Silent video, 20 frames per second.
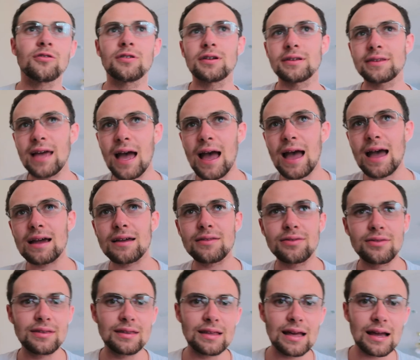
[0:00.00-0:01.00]
call a
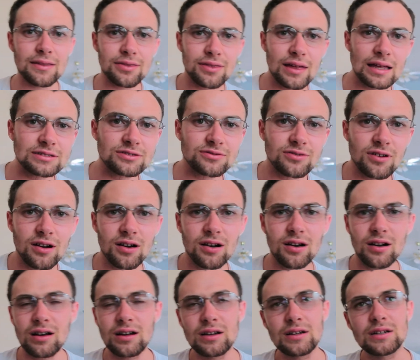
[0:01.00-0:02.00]
taxi,
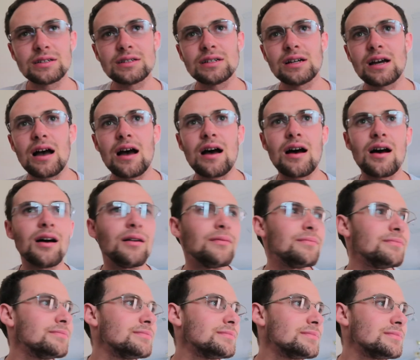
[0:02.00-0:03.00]
etc.
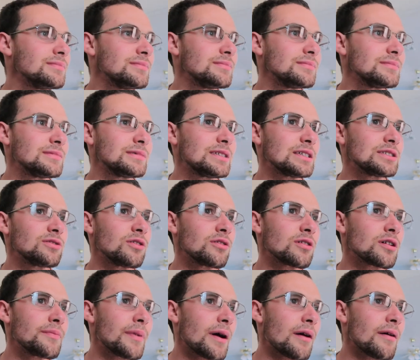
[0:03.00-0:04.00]
They
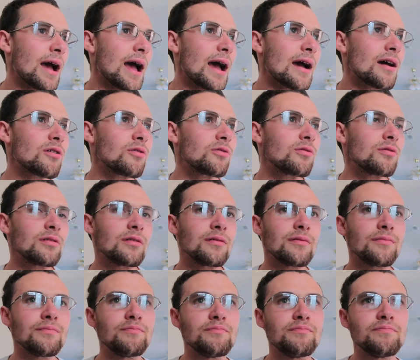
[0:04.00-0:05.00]
talk about how
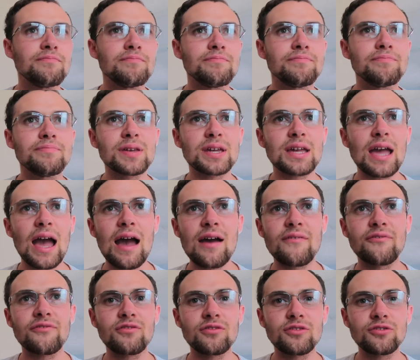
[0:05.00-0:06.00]
be
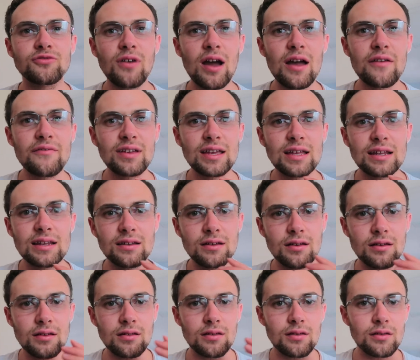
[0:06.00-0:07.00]
careful driving in
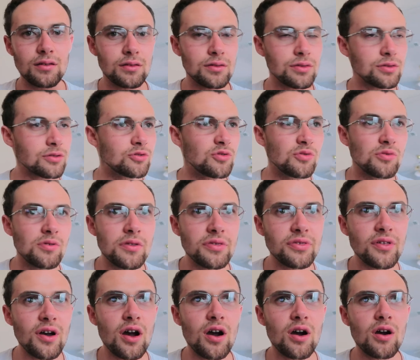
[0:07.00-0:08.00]
the school
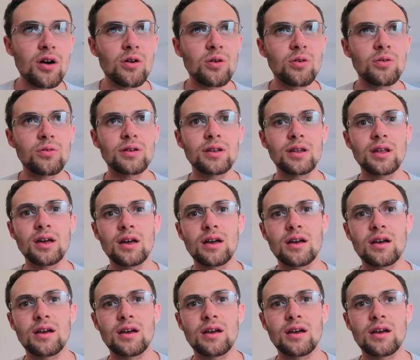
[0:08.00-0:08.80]
zone,